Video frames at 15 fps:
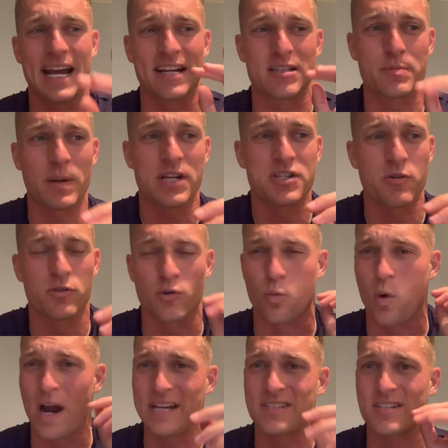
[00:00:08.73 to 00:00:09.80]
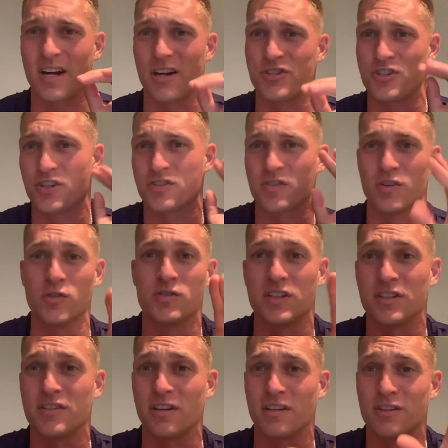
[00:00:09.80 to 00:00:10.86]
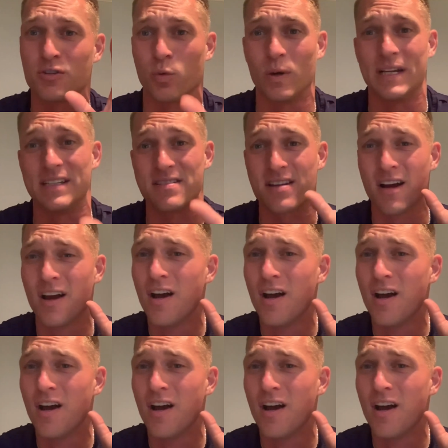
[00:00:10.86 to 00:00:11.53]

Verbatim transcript: especially with the White Sox just losing to the Twins.